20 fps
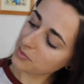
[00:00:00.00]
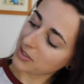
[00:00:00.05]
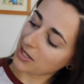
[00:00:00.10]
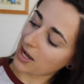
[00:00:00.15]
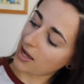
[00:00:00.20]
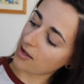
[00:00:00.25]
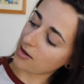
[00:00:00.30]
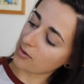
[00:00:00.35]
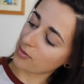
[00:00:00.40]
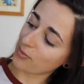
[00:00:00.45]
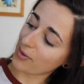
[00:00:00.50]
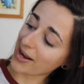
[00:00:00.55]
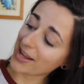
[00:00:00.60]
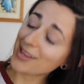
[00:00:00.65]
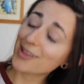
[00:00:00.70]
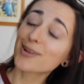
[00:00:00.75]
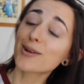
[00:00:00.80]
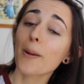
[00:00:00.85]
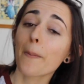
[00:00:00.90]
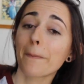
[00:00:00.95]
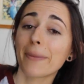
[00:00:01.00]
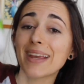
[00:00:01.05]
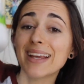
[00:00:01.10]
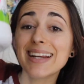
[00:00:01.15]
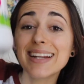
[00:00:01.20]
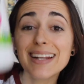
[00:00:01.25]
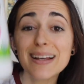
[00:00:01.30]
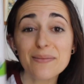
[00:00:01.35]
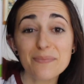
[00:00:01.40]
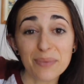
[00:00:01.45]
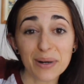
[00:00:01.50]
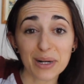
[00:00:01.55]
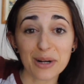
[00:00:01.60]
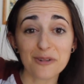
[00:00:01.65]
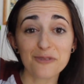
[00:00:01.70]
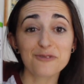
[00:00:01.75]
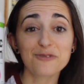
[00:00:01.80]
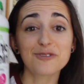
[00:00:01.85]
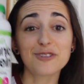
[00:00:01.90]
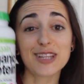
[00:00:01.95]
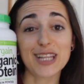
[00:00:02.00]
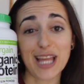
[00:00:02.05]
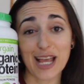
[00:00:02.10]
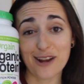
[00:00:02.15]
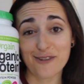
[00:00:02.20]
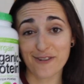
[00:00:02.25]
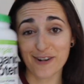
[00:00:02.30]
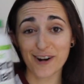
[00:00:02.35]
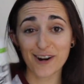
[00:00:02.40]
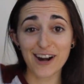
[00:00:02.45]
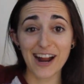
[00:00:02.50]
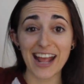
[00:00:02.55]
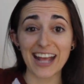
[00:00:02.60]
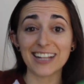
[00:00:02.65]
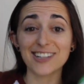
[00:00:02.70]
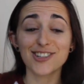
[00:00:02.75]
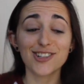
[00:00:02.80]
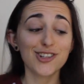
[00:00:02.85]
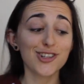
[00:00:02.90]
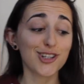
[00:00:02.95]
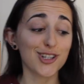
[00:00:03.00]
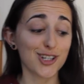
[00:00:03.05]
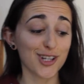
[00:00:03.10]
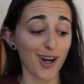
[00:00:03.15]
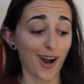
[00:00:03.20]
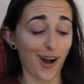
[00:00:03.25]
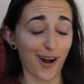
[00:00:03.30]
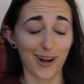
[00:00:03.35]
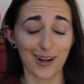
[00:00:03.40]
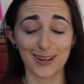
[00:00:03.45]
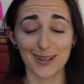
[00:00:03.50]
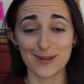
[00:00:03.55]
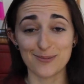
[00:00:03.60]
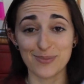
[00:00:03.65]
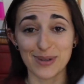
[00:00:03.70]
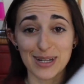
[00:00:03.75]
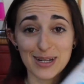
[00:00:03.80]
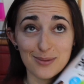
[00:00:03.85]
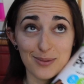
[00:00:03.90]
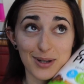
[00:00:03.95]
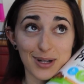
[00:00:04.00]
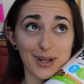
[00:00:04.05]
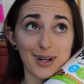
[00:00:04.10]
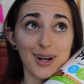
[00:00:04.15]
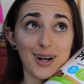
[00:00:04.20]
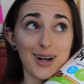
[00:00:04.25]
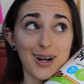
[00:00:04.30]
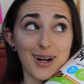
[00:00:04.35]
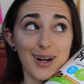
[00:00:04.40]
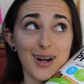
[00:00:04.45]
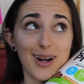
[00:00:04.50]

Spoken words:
We got regular peanut butter flavor and chocolate peanut butter.